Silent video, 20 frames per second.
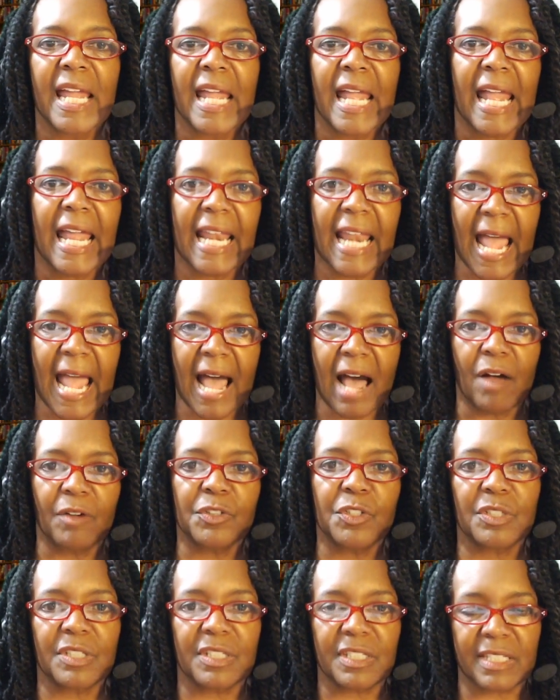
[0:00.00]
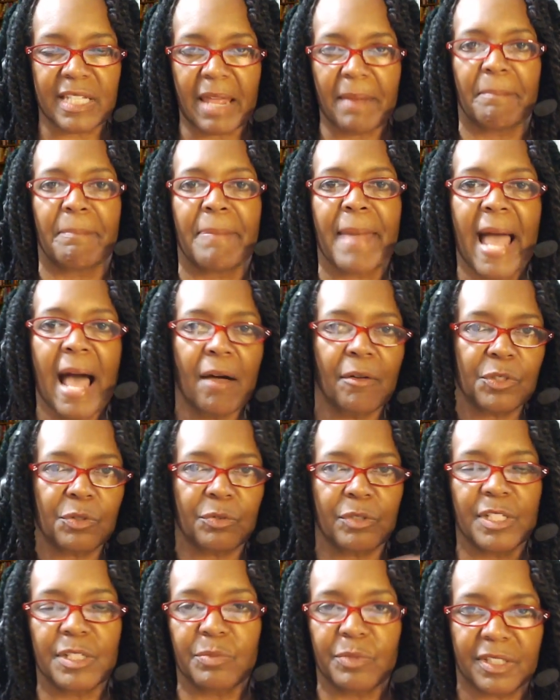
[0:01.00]
and how to set
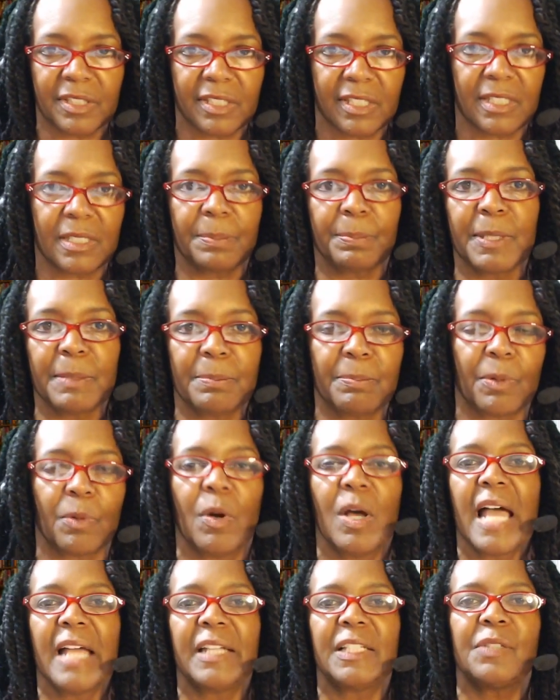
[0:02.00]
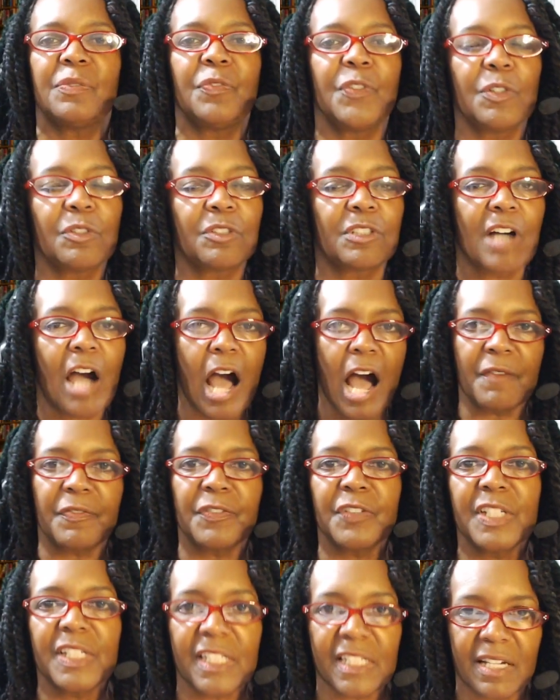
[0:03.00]
boundaries with these people to feel
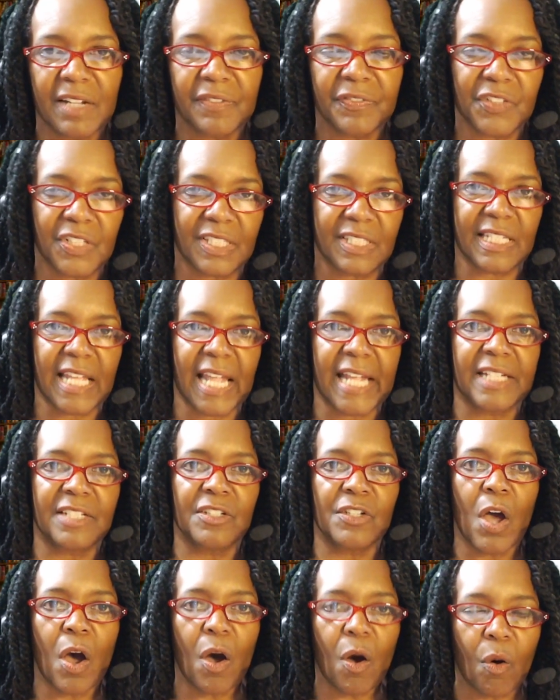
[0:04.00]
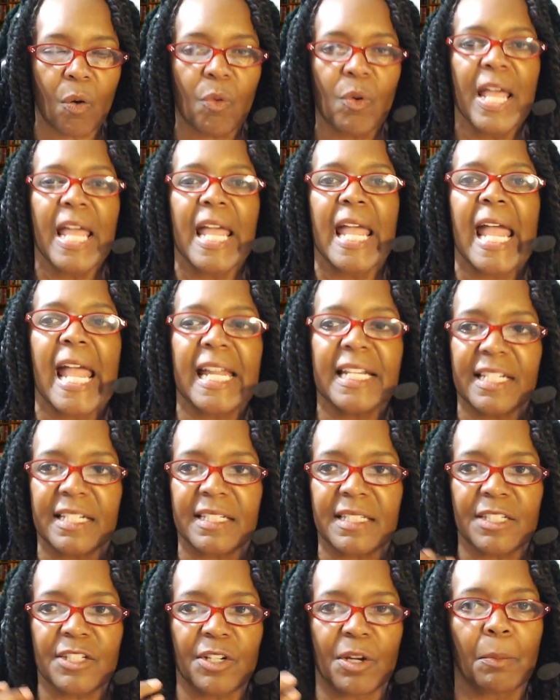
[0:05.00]
confident enough to say no and to
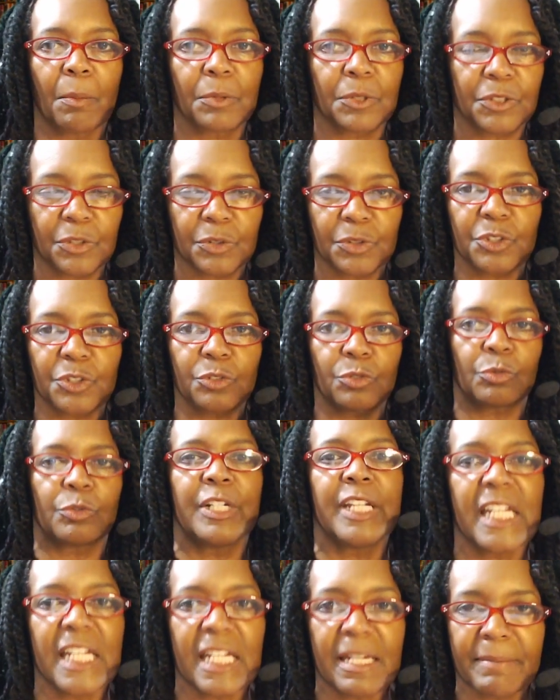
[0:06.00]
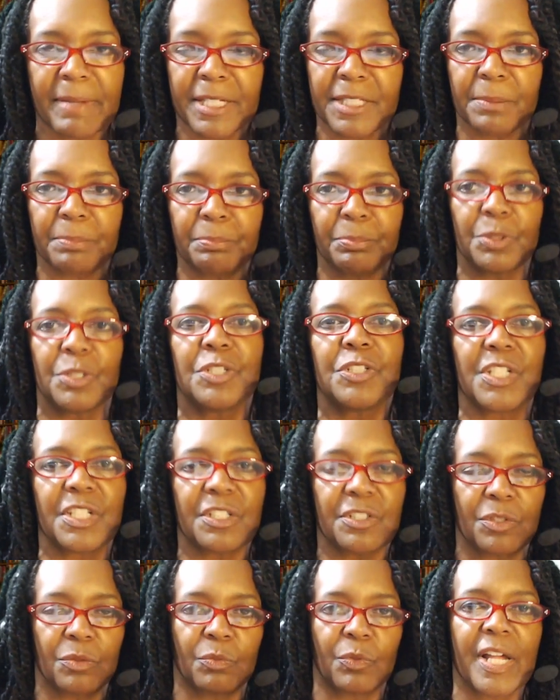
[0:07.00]
you know to scream and to push and
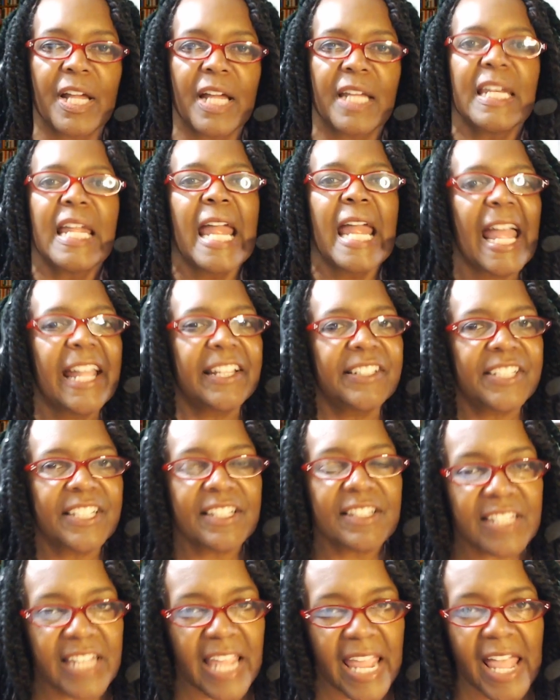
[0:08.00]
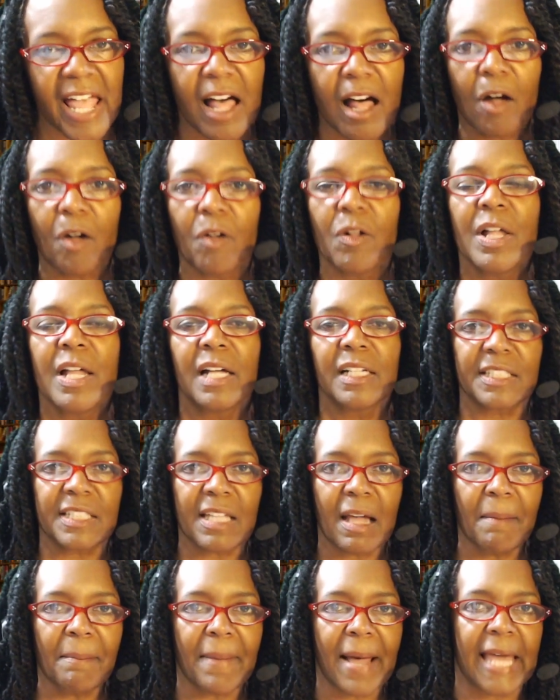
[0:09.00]
to run and to tell
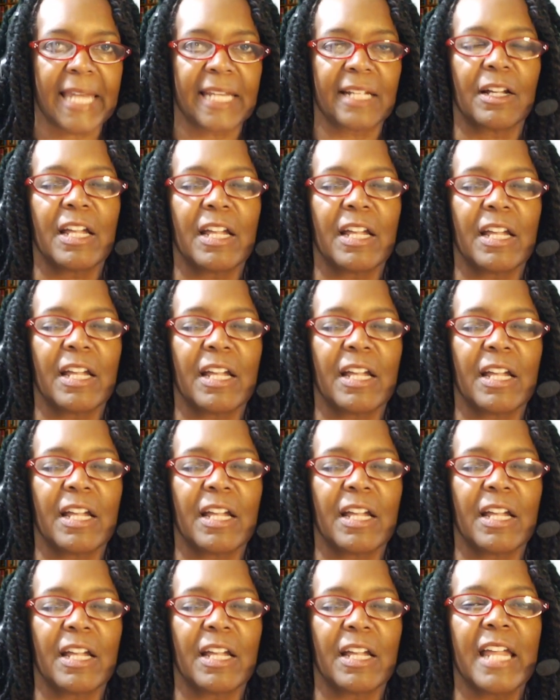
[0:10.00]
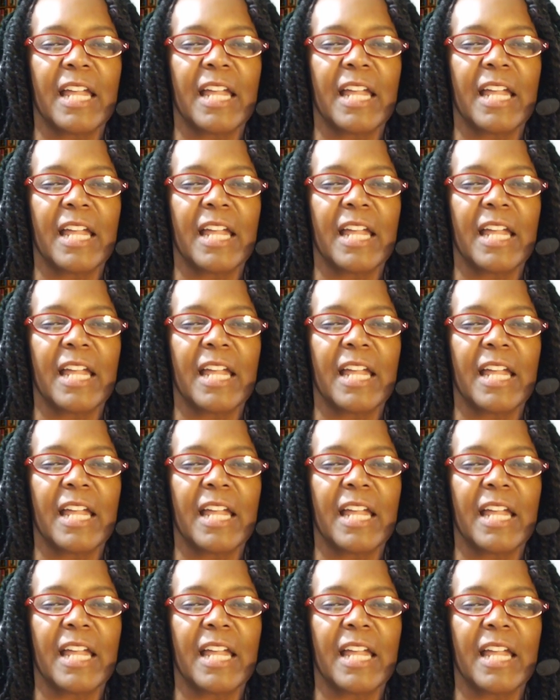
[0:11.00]
somebody everything that happens to them
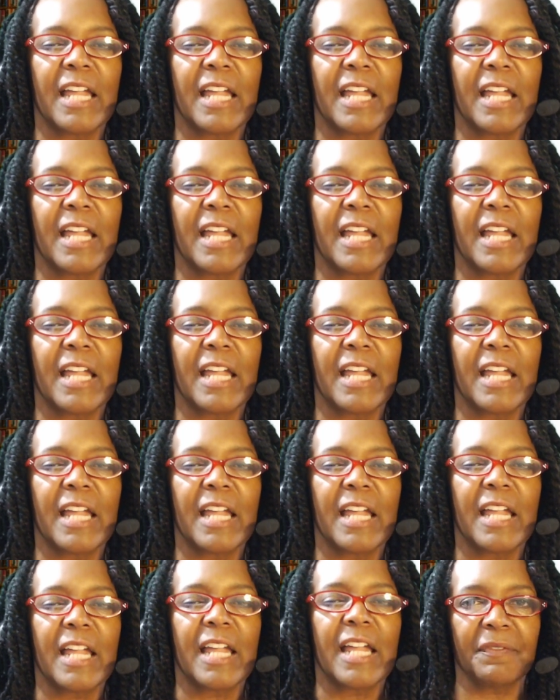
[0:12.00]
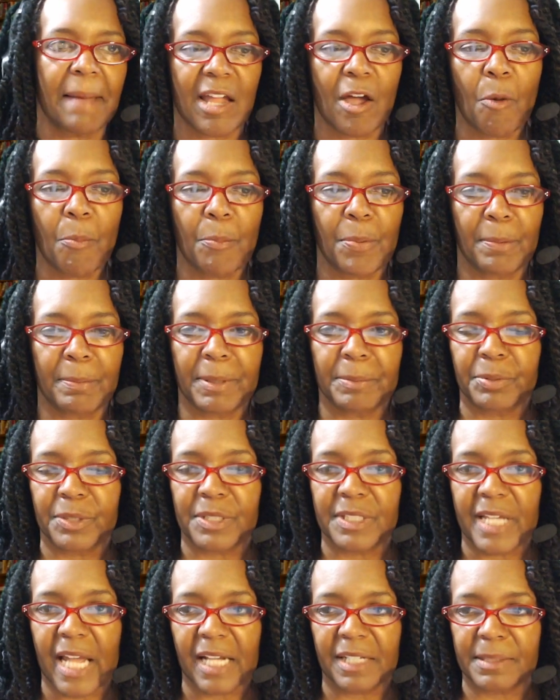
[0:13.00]
so that you can be there to help them and
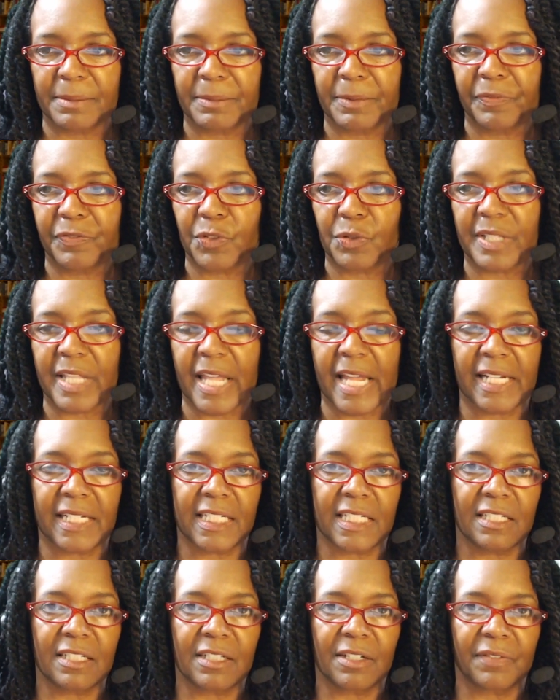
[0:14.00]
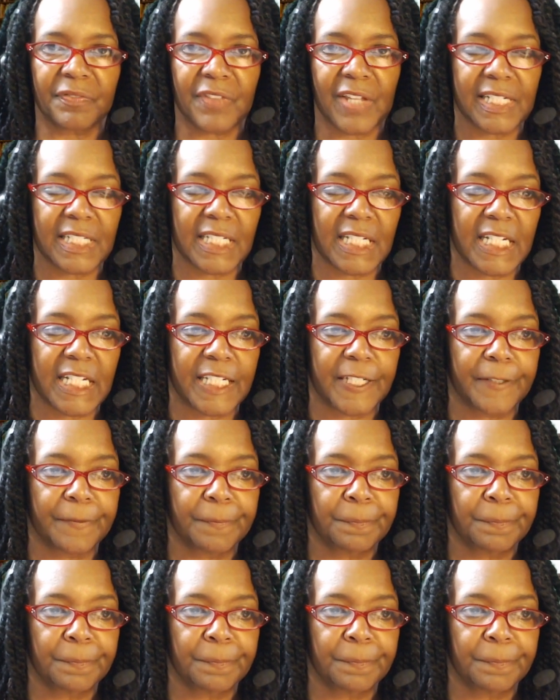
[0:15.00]
protect them if you they you know if they need it